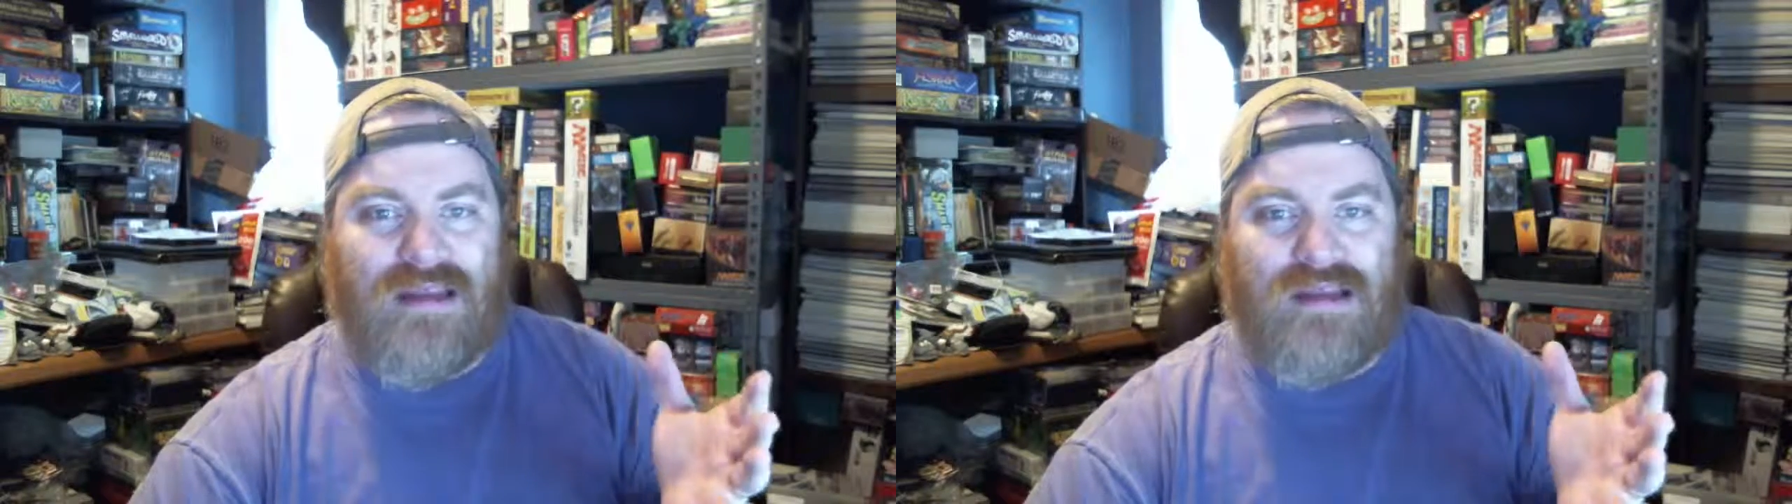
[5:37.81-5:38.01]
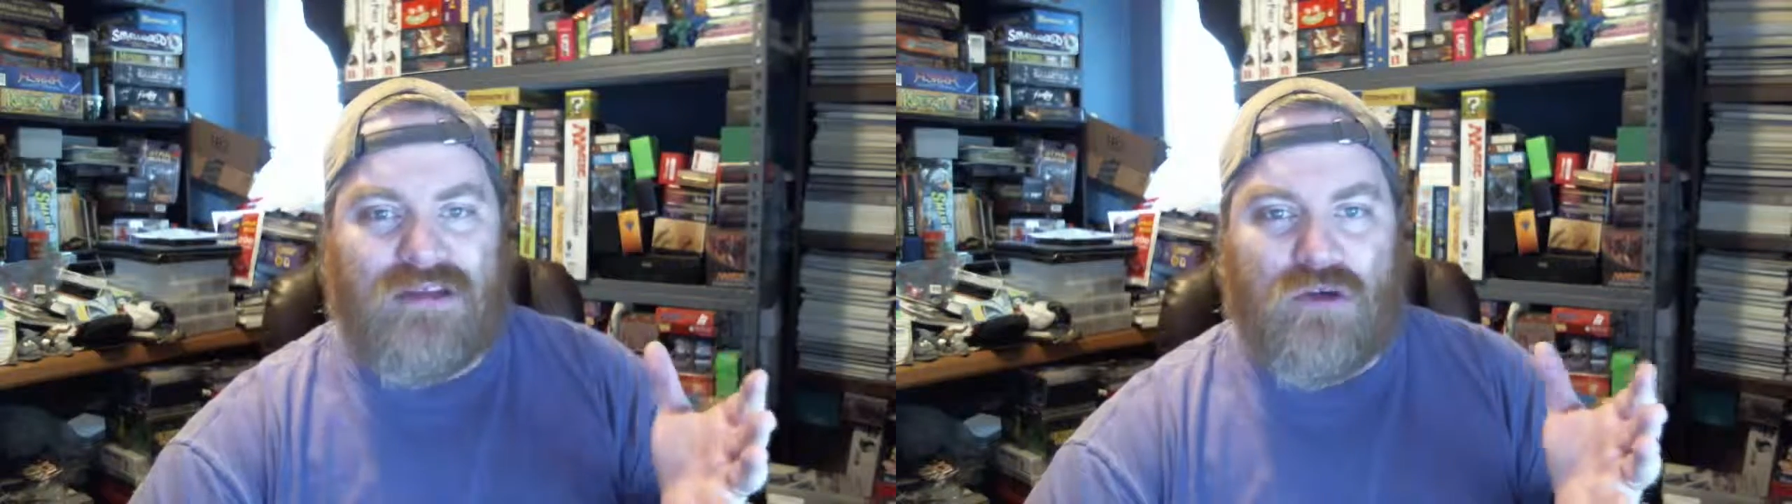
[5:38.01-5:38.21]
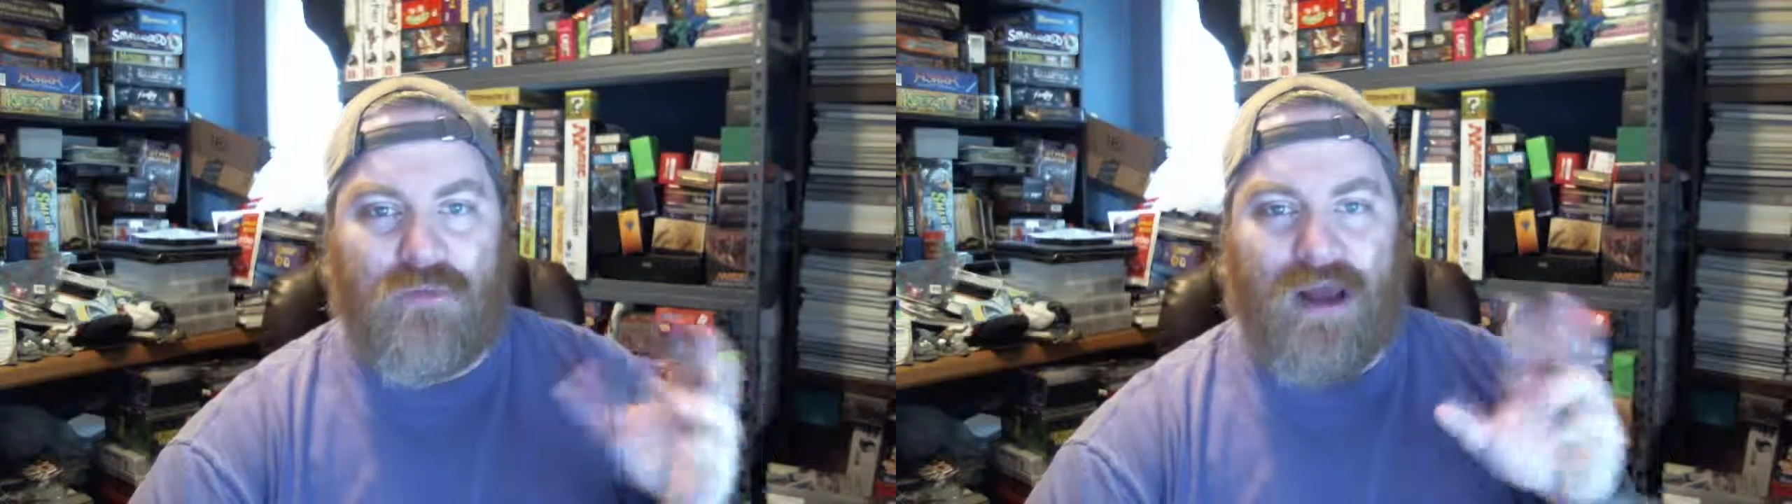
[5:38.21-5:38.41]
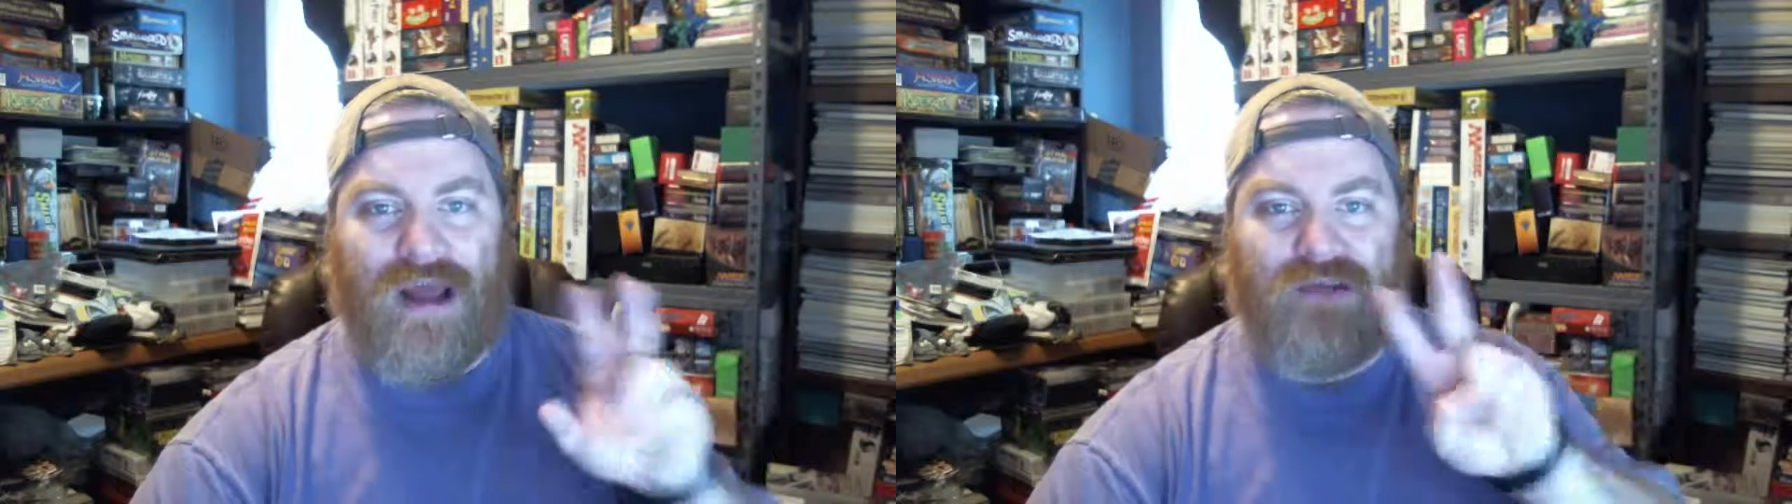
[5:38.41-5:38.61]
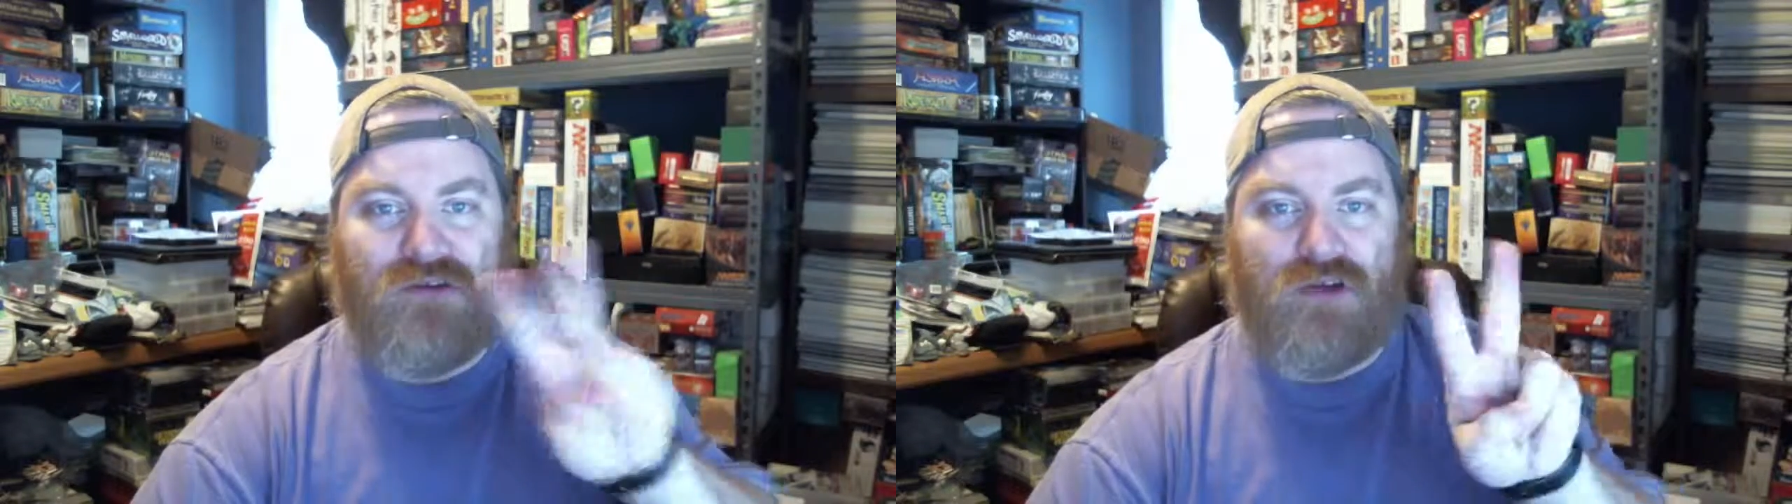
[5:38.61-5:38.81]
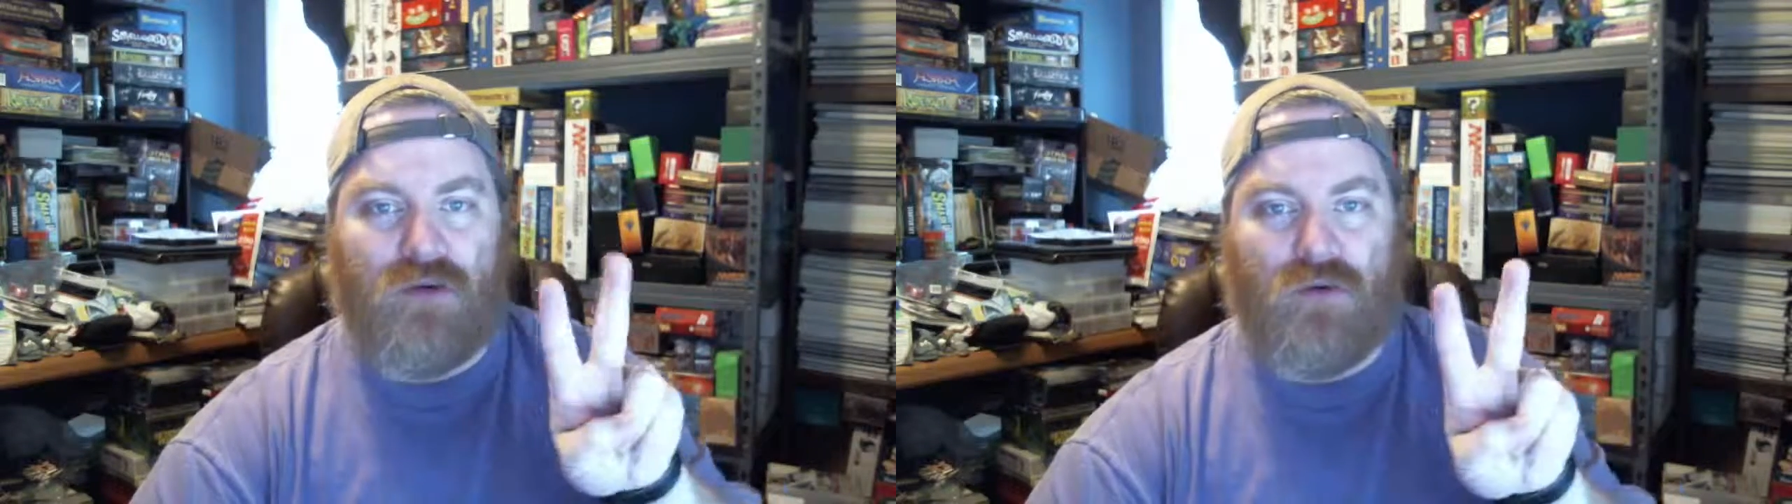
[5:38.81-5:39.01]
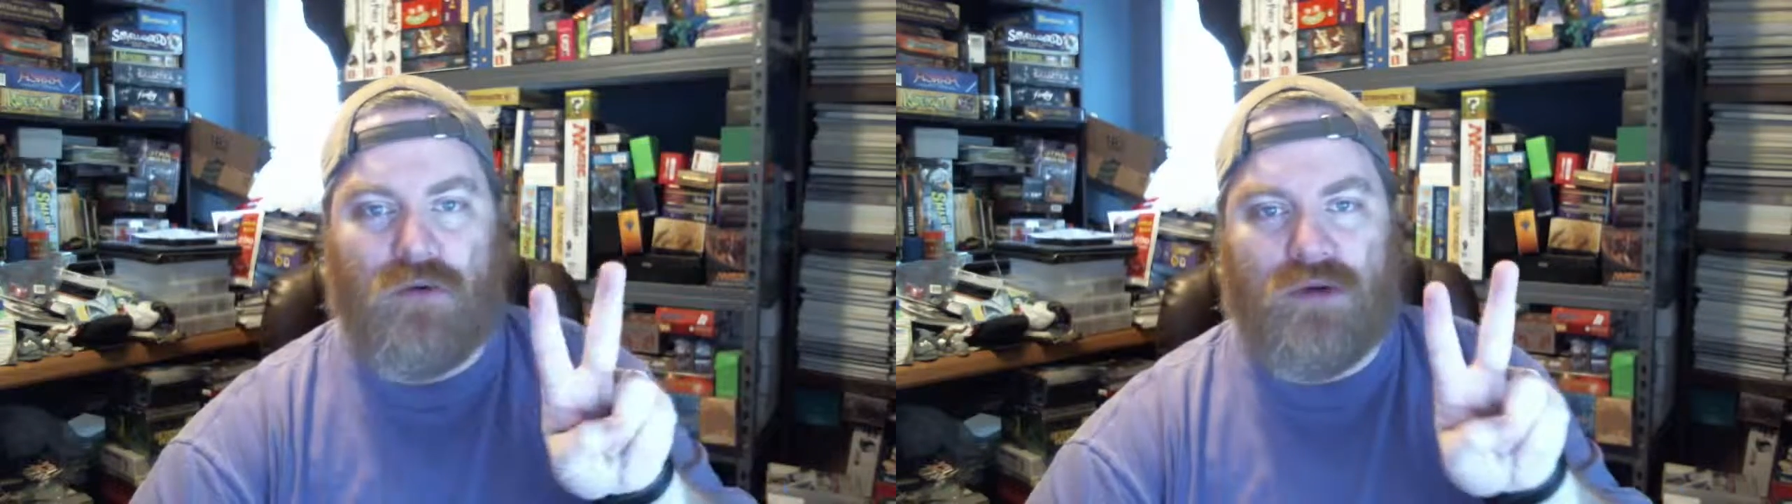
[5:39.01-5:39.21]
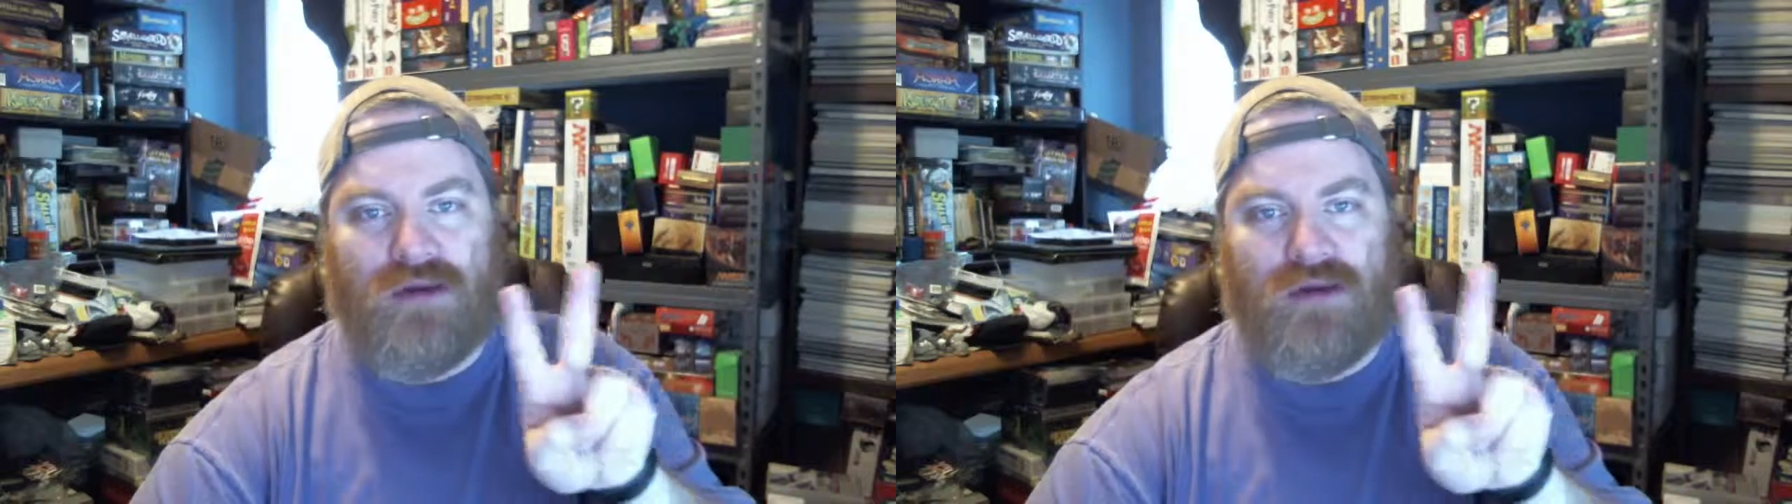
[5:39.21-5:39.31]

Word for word: is you buy two